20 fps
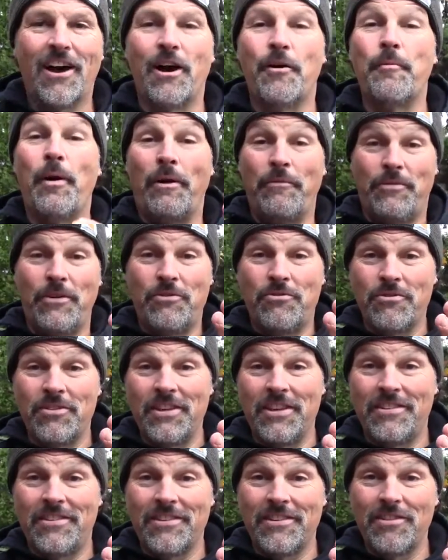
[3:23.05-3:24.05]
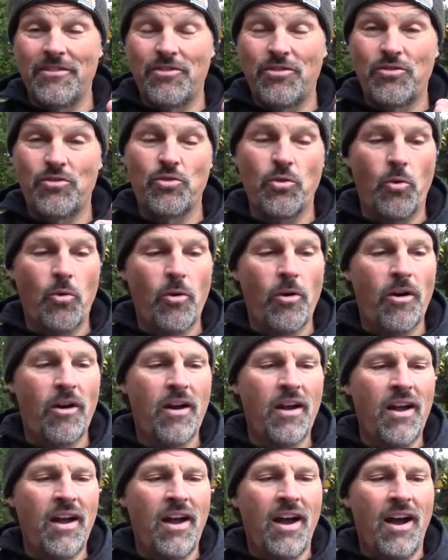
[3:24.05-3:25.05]
I feature these in the
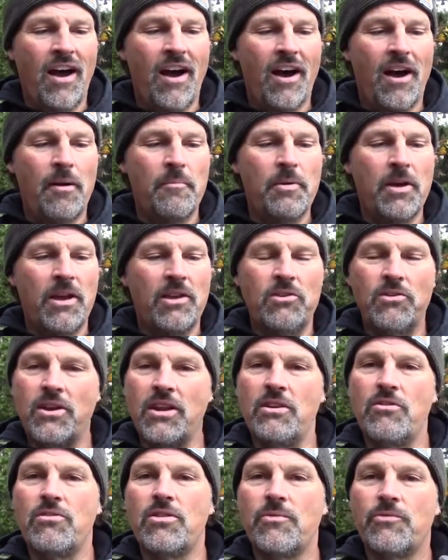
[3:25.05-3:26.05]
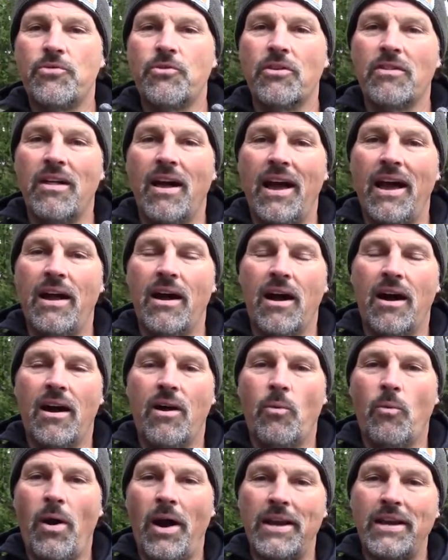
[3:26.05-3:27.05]
store. You can use them for
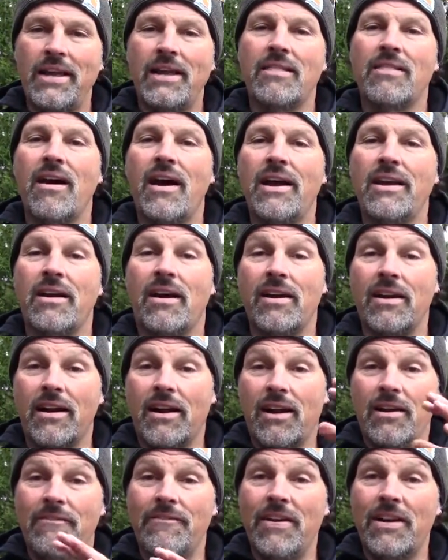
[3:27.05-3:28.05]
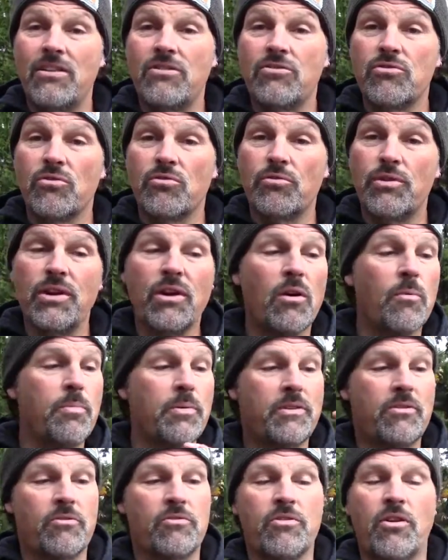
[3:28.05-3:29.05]
a winding line on a conventional reel,
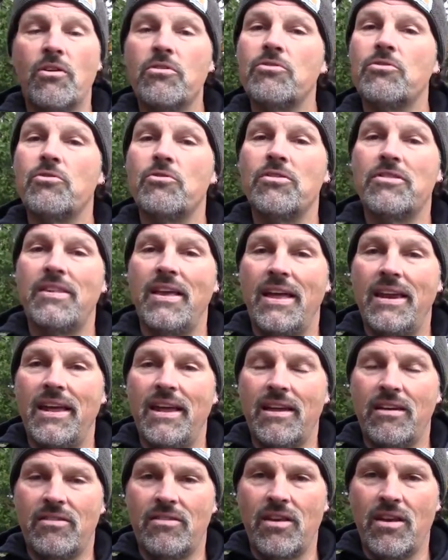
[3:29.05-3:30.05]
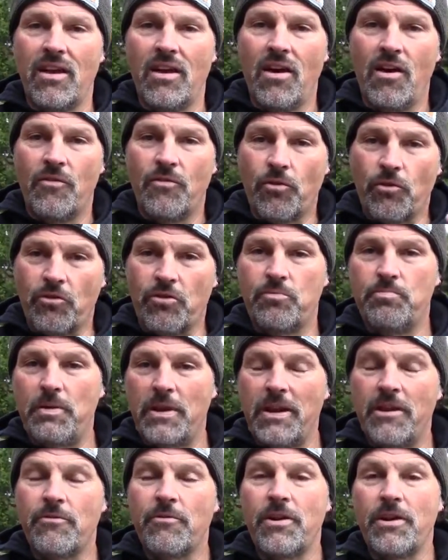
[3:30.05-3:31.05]
but there's also settings for
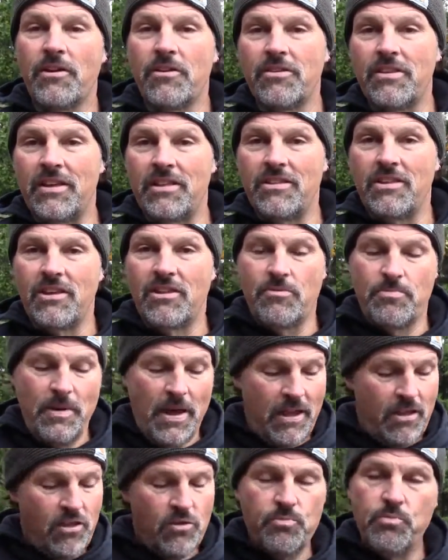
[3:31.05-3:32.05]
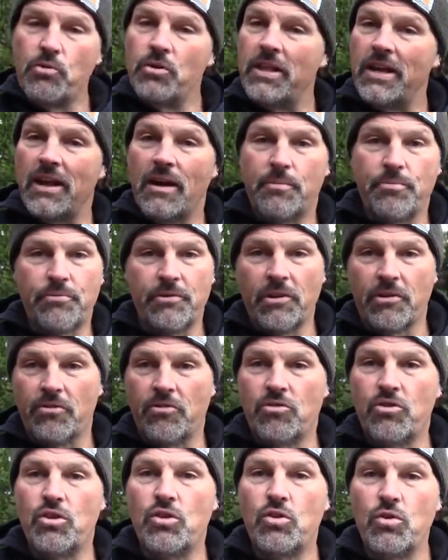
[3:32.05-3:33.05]
spinning reels. It just makes spooling up
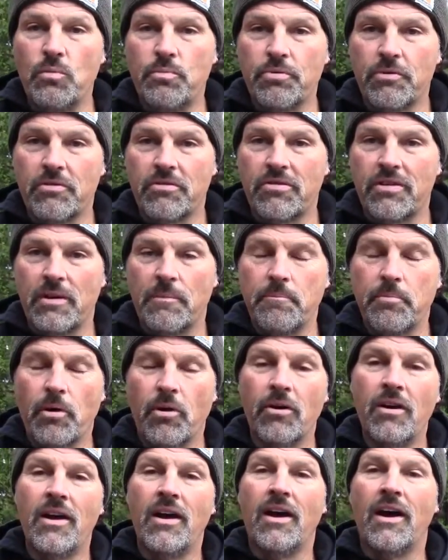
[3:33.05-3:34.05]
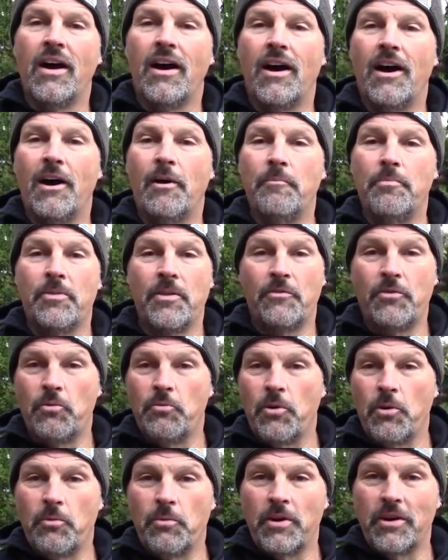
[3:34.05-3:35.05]
reels super simple. If
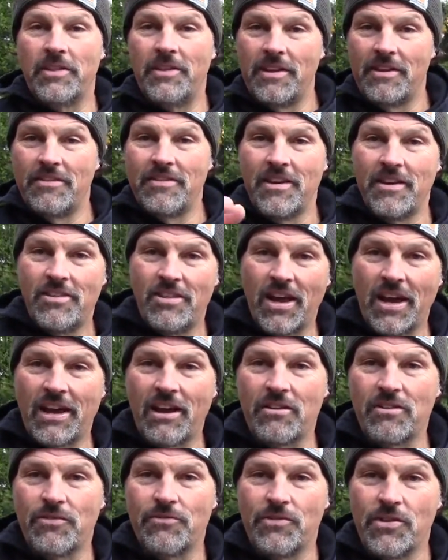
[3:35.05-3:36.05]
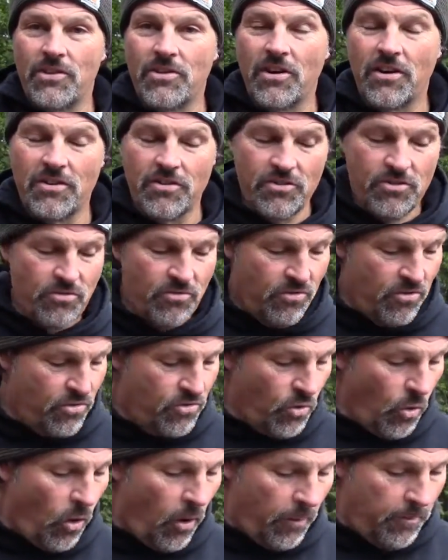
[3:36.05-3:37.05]
you want one of these, check out the Fish Hunt Shoot
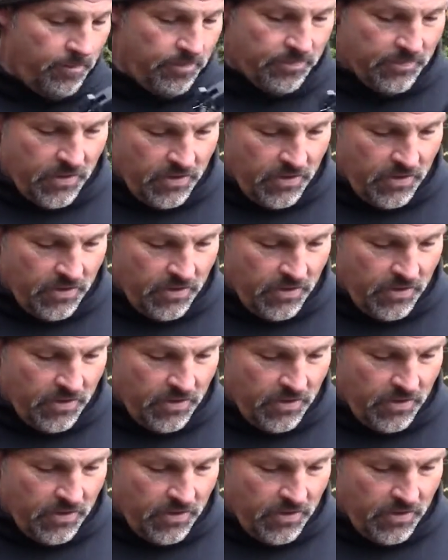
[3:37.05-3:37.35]
store.